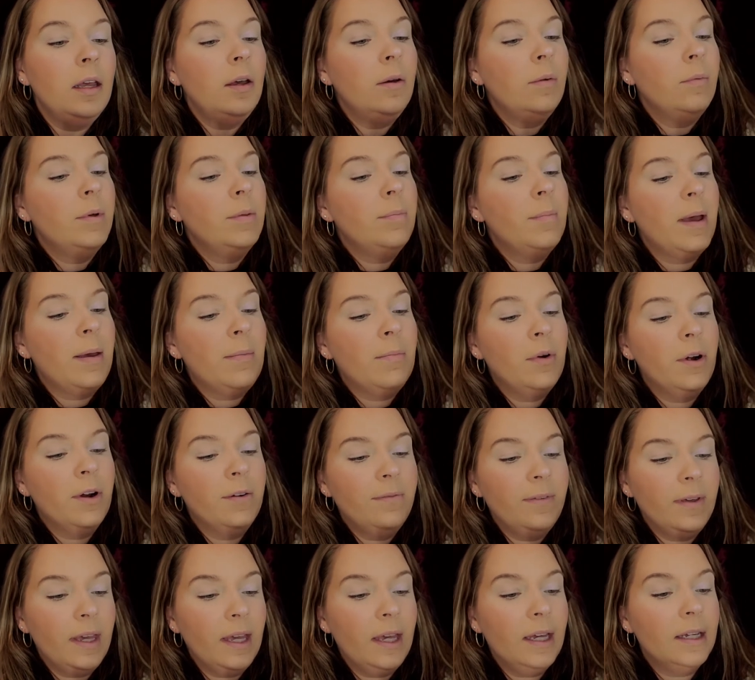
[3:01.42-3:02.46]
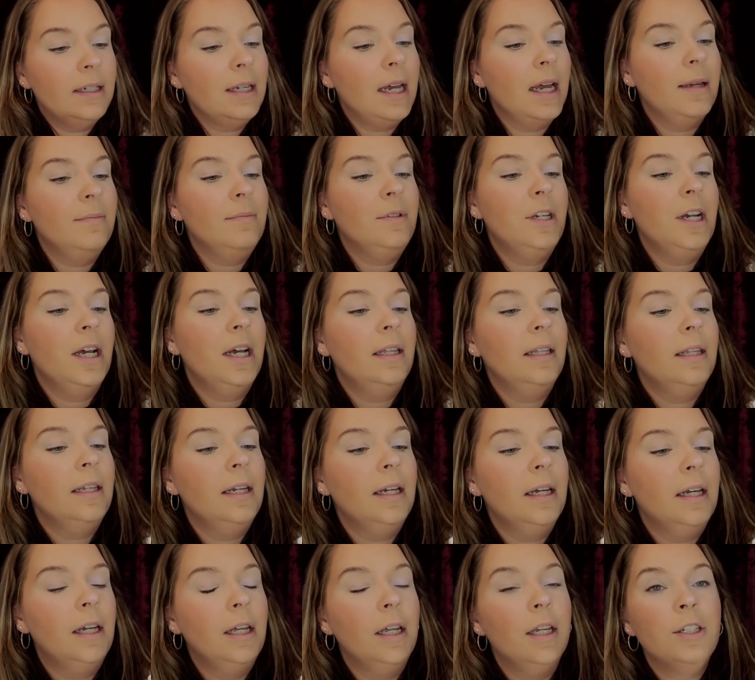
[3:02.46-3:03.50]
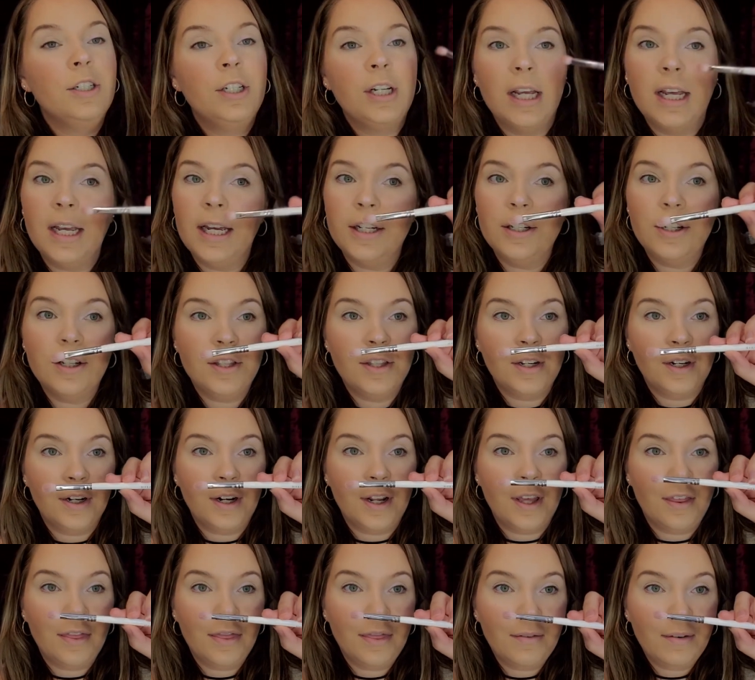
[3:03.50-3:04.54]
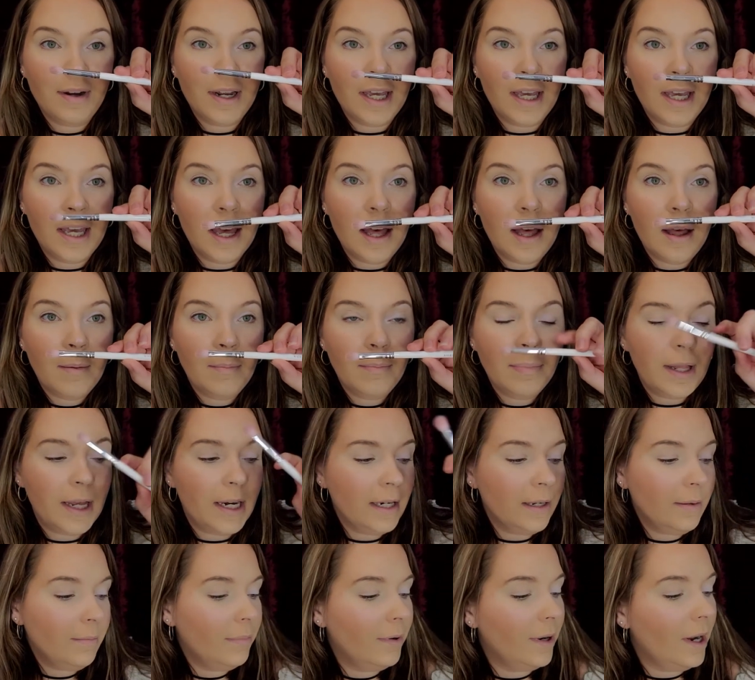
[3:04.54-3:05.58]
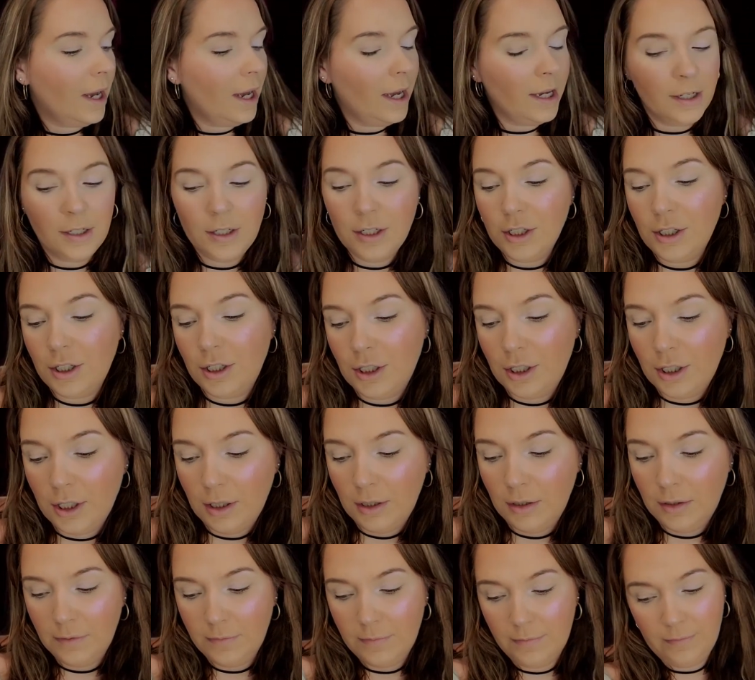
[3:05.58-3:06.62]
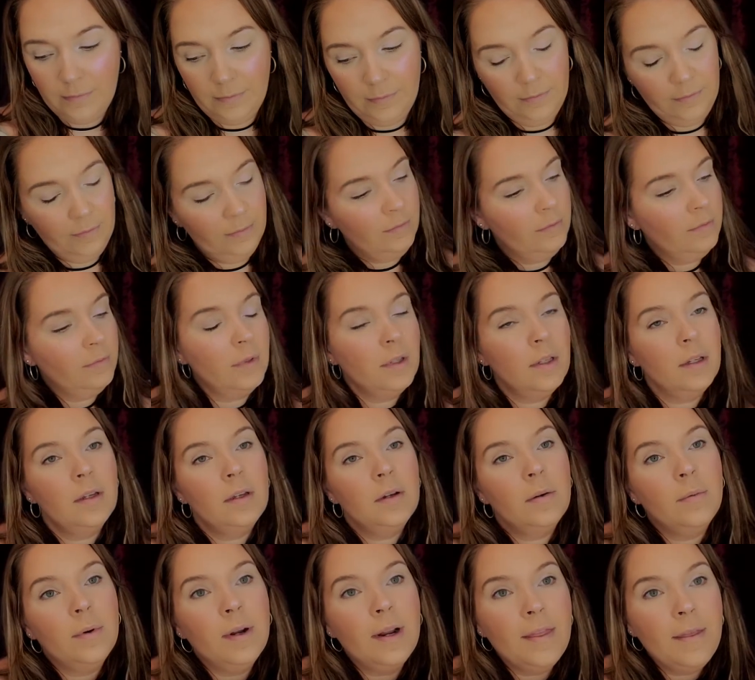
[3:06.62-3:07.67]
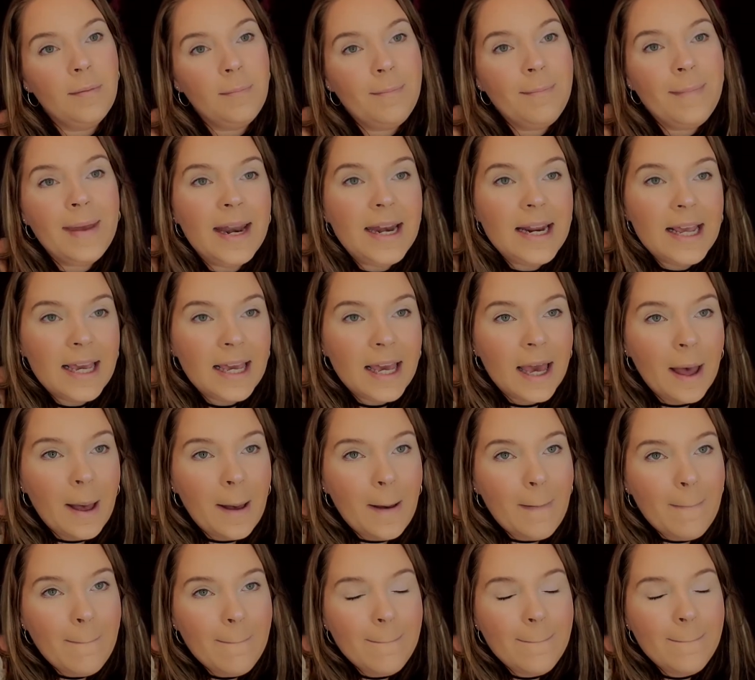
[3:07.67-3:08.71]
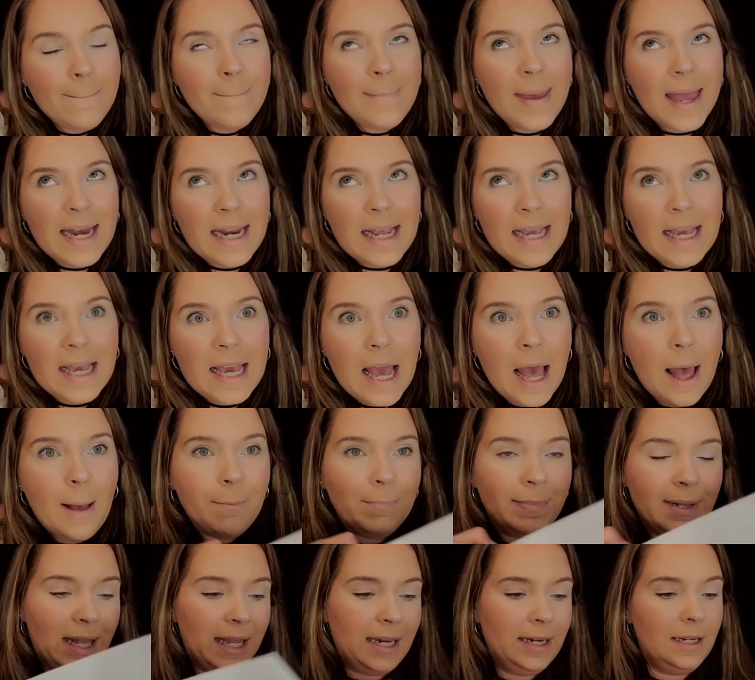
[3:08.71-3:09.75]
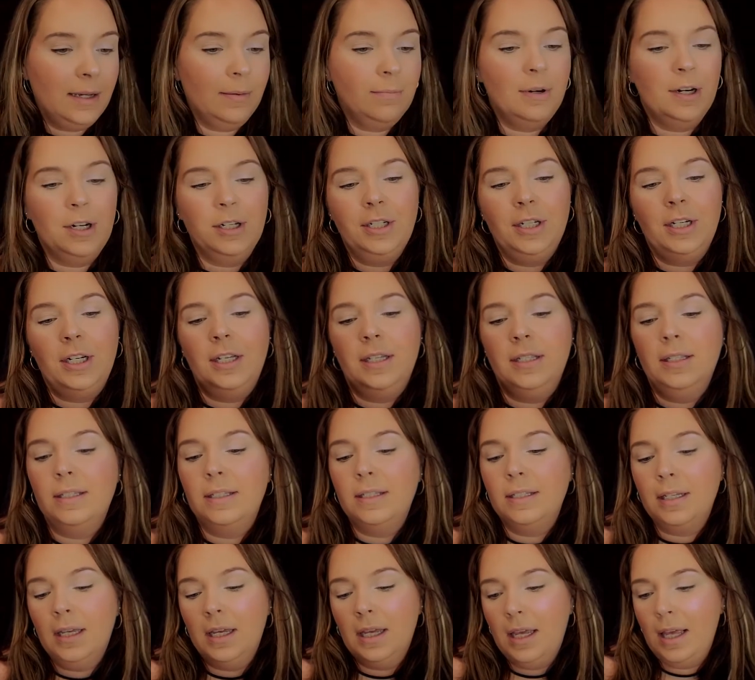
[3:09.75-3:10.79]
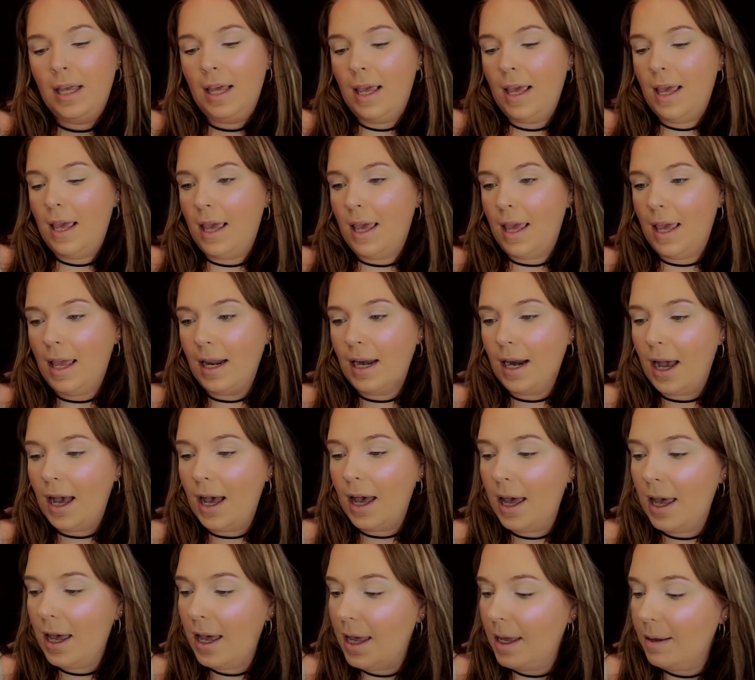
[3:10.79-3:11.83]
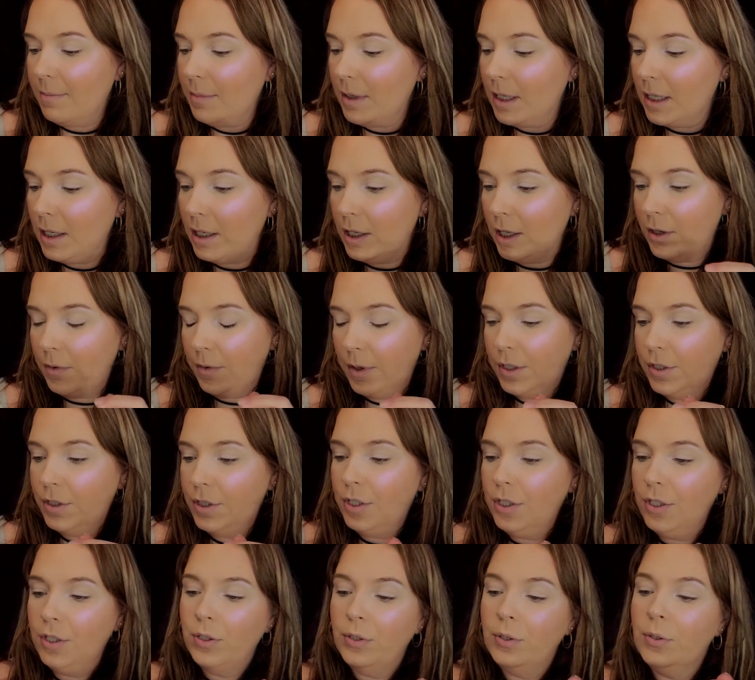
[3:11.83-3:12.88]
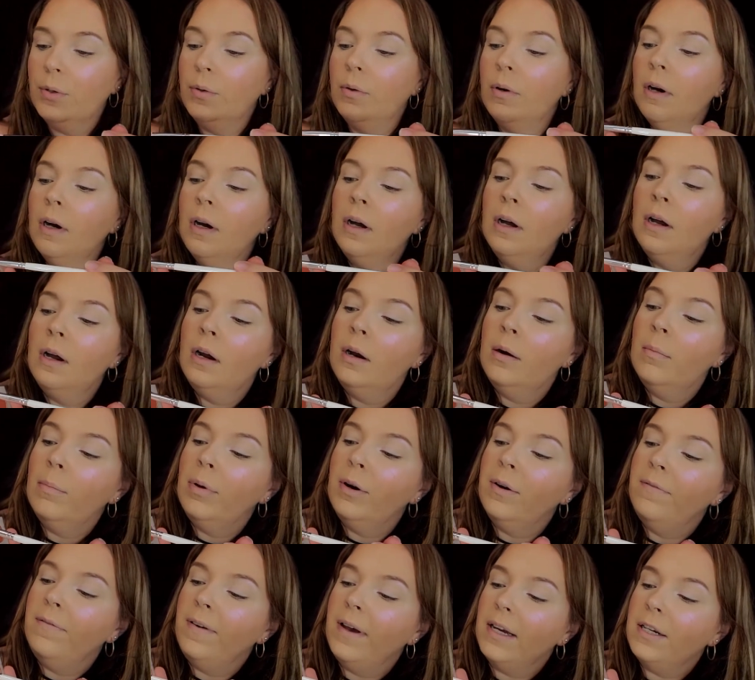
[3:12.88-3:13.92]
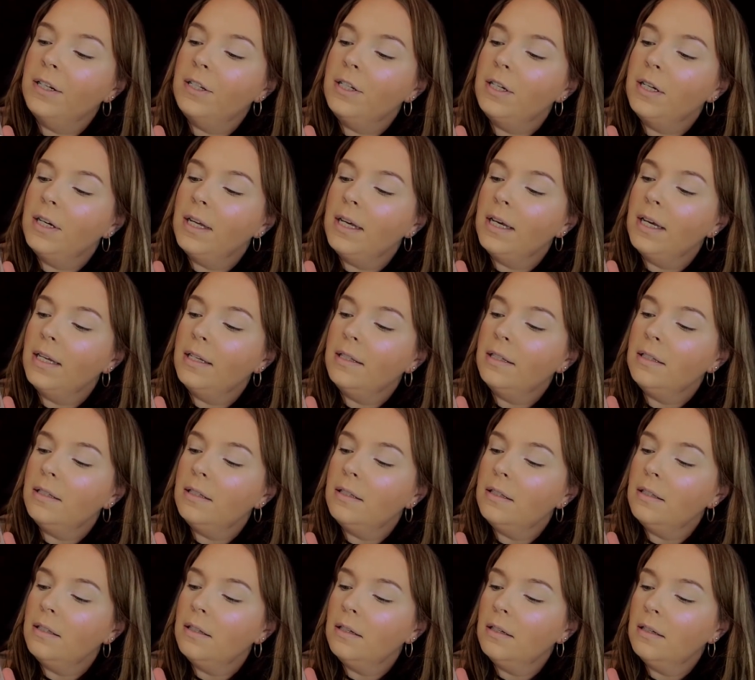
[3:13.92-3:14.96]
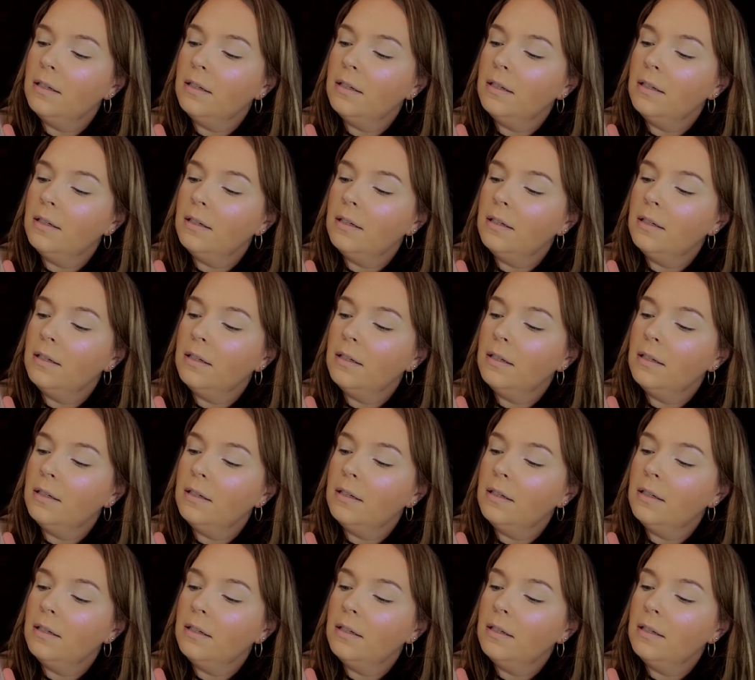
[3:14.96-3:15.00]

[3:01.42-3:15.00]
with my Morphe times Jaclyn Hill JH33 blending brush. One of the many, many blending brushes. And I'm going to go into Perfectionist